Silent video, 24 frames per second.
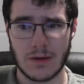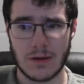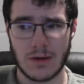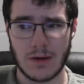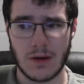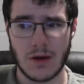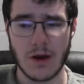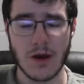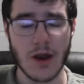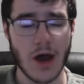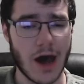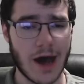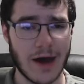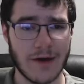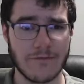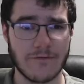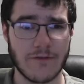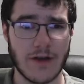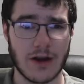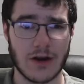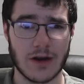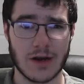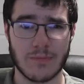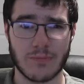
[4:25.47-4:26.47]
not
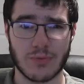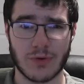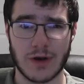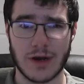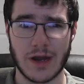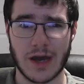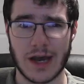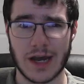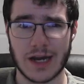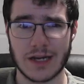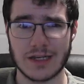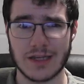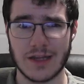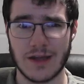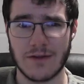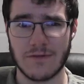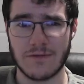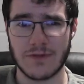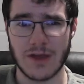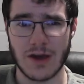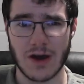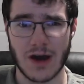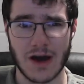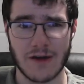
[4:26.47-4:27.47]
very
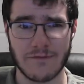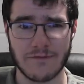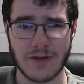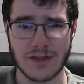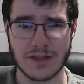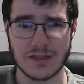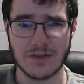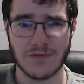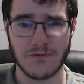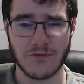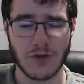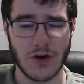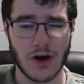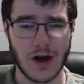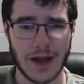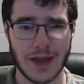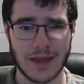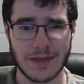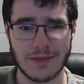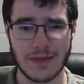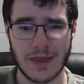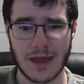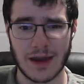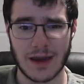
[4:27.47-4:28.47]
productive. The offensive
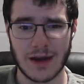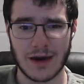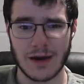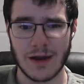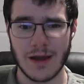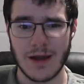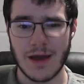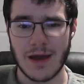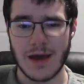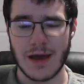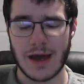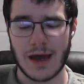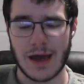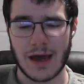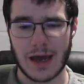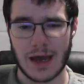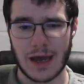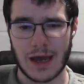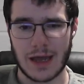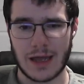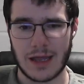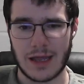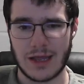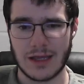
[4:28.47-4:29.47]
line there
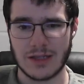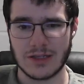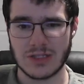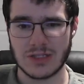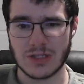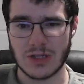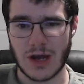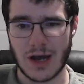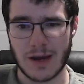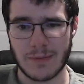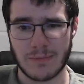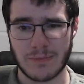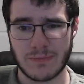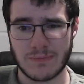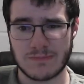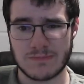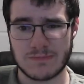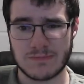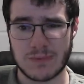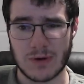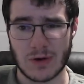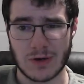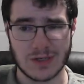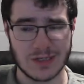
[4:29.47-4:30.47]
is
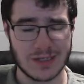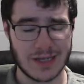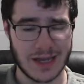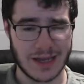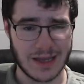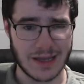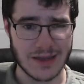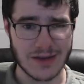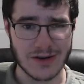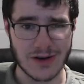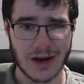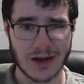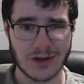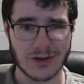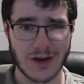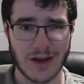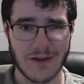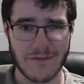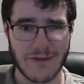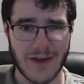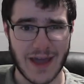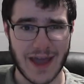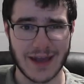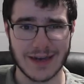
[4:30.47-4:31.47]
not
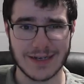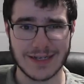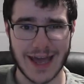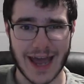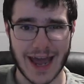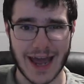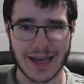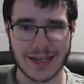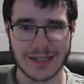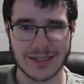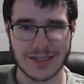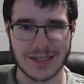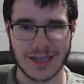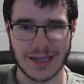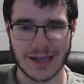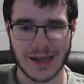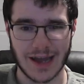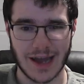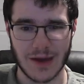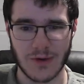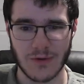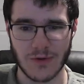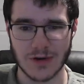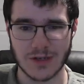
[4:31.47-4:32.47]
particularly fantastic,
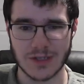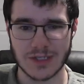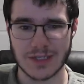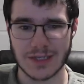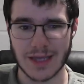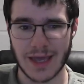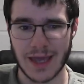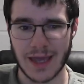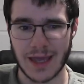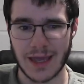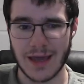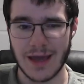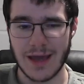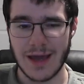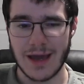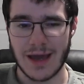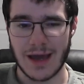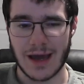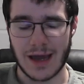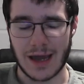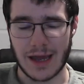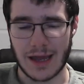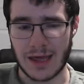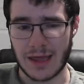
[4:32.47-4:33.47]
I would say.
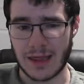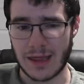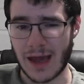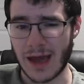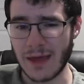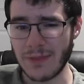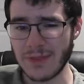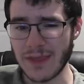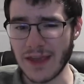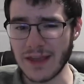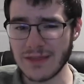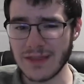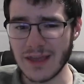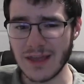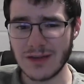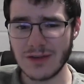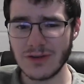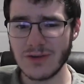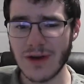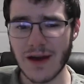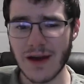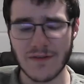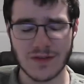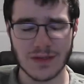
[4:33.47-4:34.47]
I think they
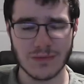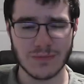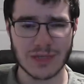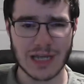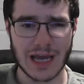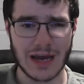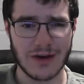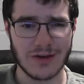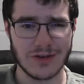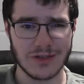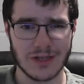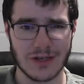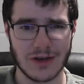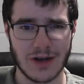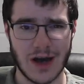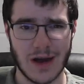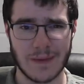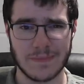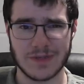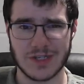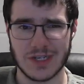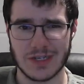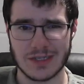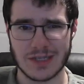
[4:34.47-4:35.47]
do have some talented
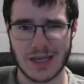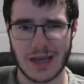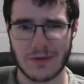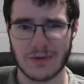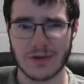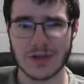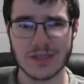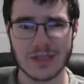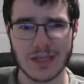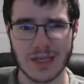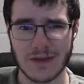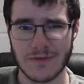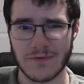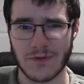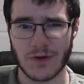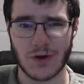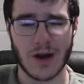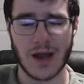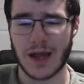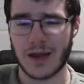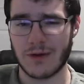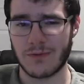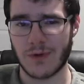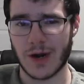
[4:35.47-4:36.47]
options at receiver
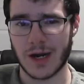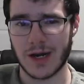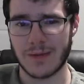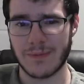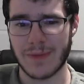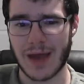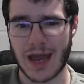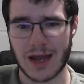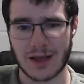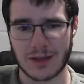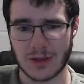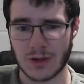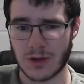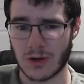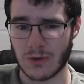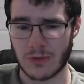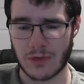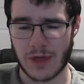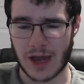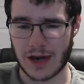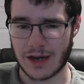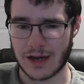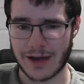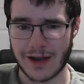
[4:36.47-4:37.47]
and running back, though,
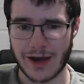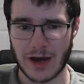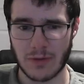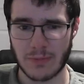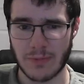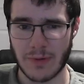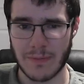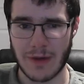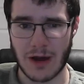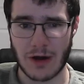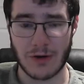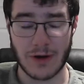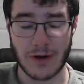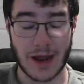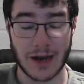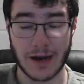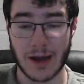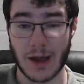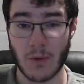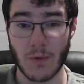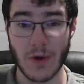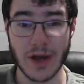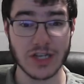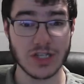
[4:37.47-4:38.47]
that could help him out, and
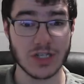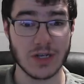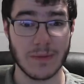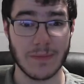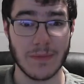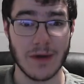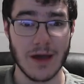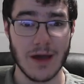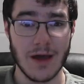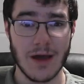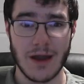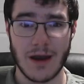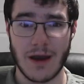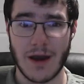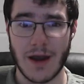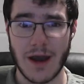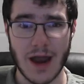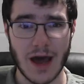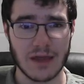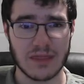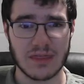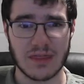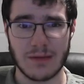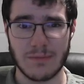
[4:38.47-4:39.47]
I wish him
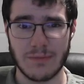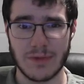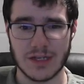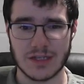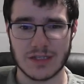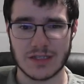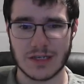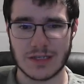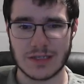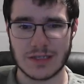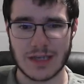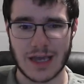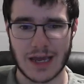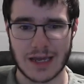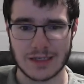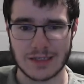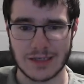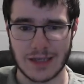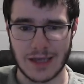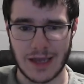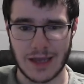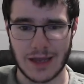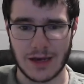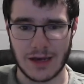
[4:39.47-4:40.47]
nothing but
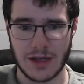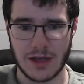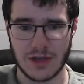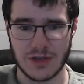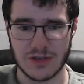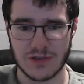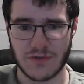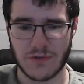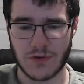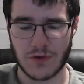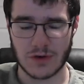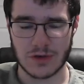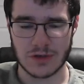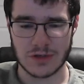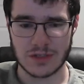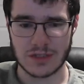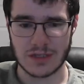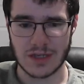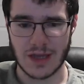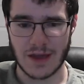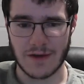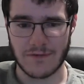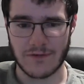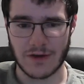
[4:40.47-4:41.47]
success in his
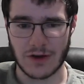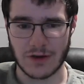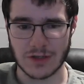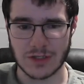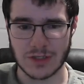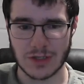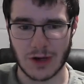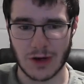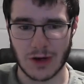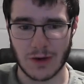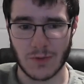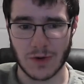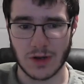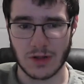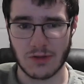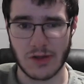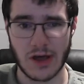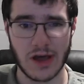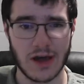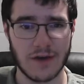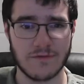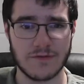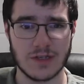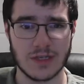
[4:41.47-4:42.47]
first CFL start and would
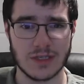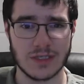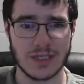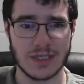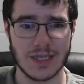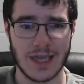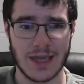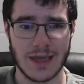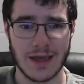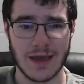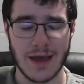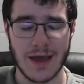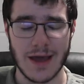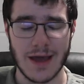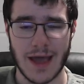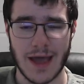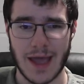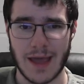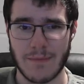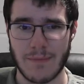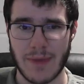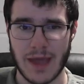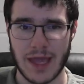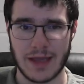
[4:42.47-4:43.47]
love to see
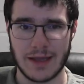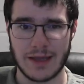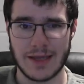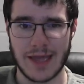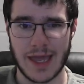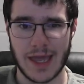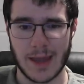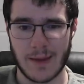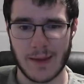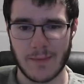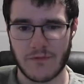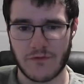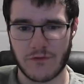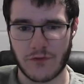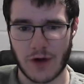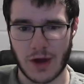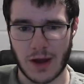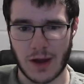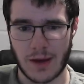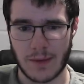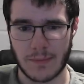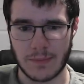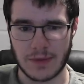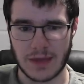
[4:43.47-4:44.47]
a big game
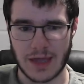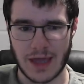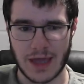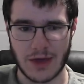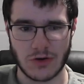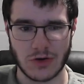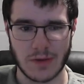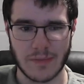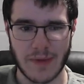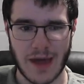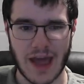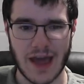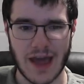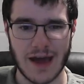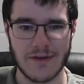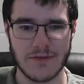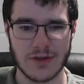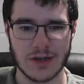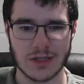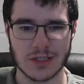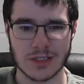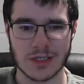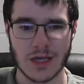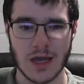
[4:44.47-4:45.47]
from Caleb
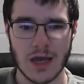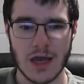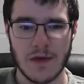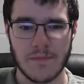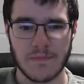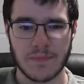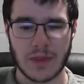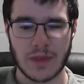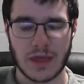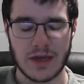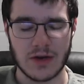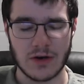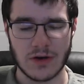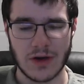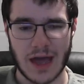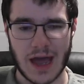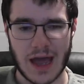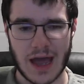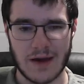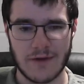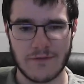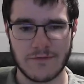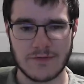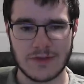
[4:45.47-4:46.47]
Evans. He'll
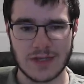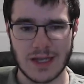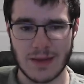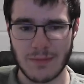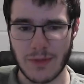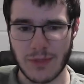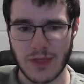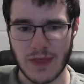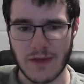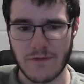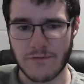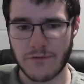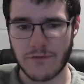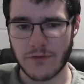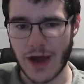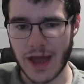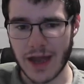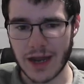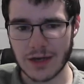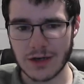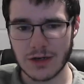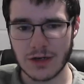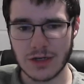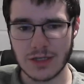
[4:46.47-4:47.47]
have Timothy
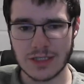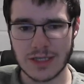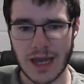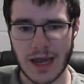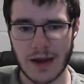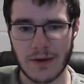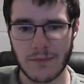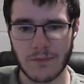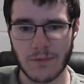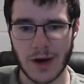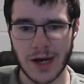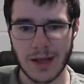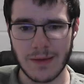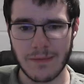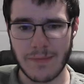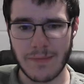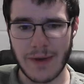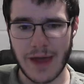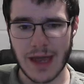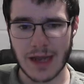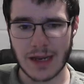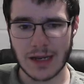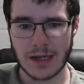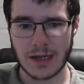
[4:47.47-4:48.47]
Flanders at running
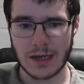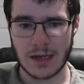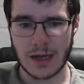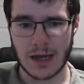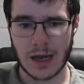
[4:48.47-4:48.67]
back,